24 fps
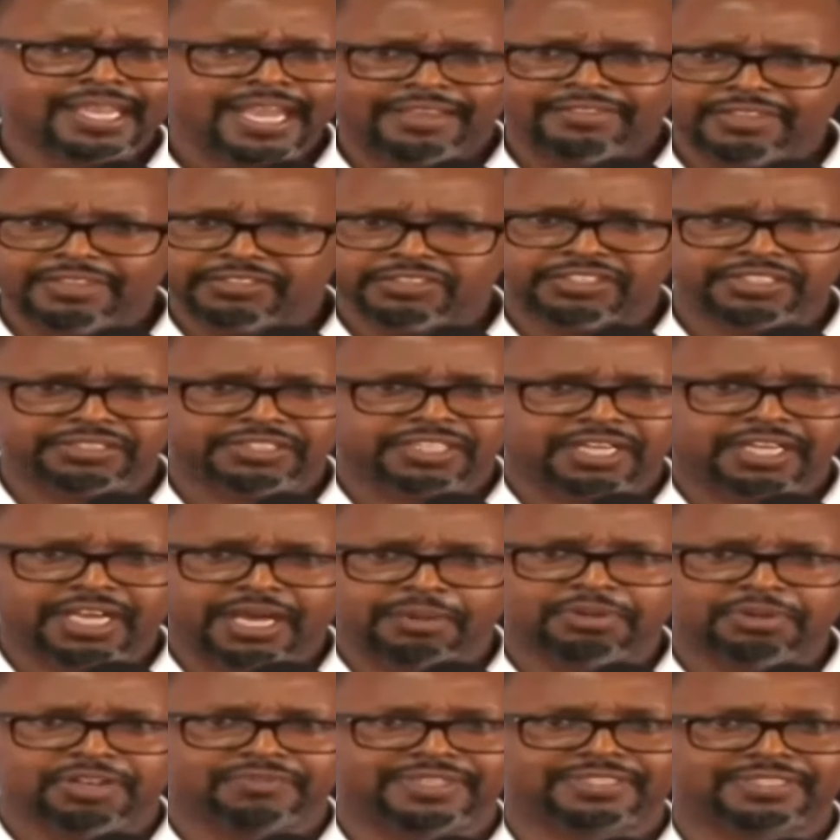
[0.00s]
And there's just a
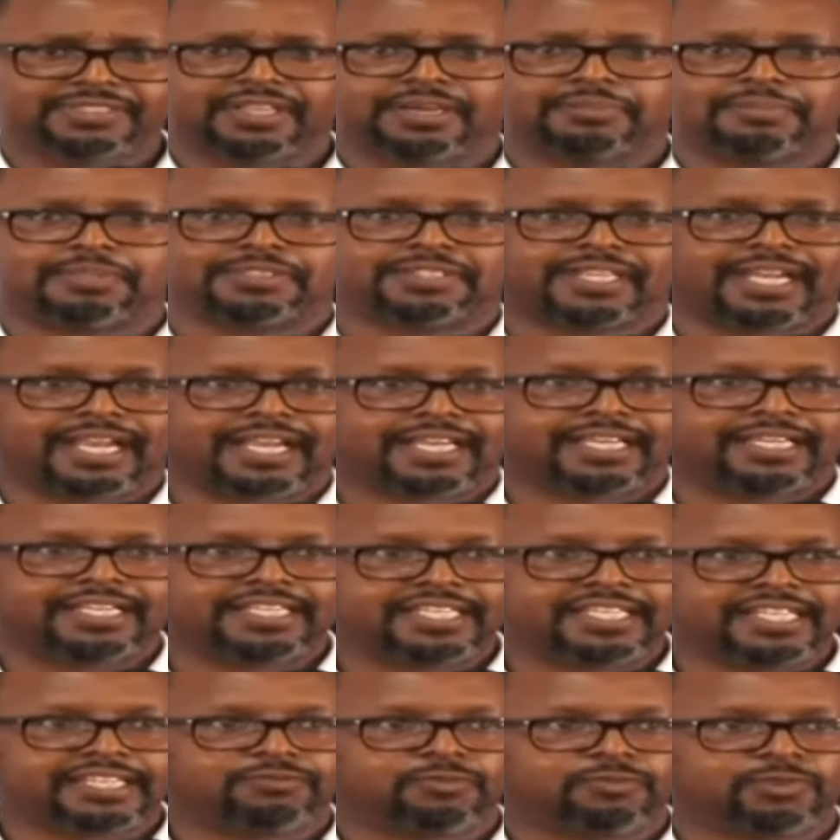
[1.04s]
couple of examples that I
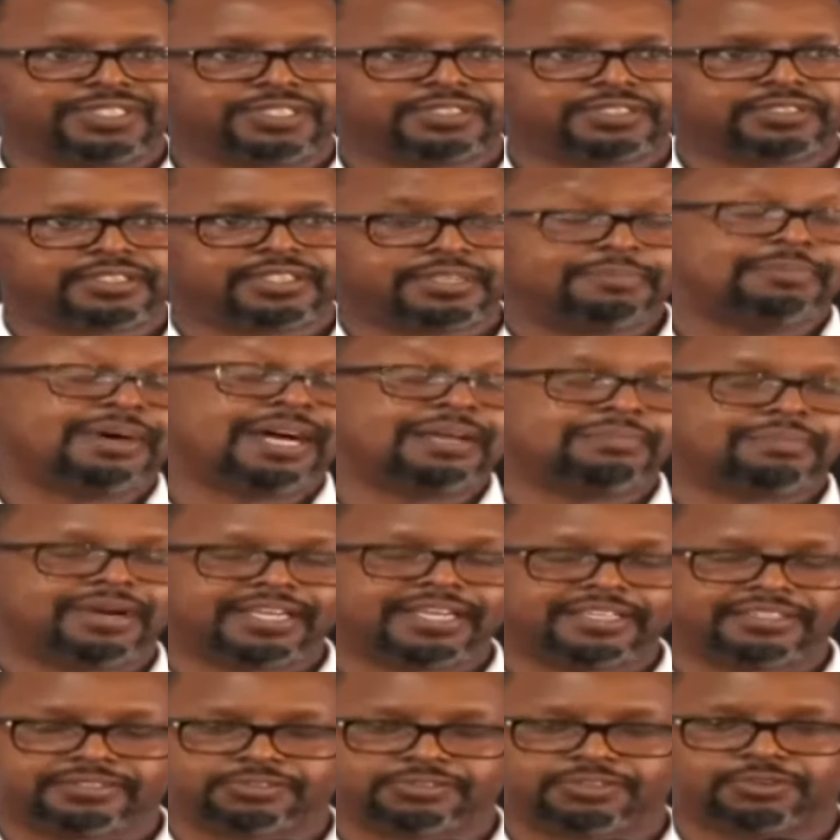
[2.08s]
can give, which in my mind,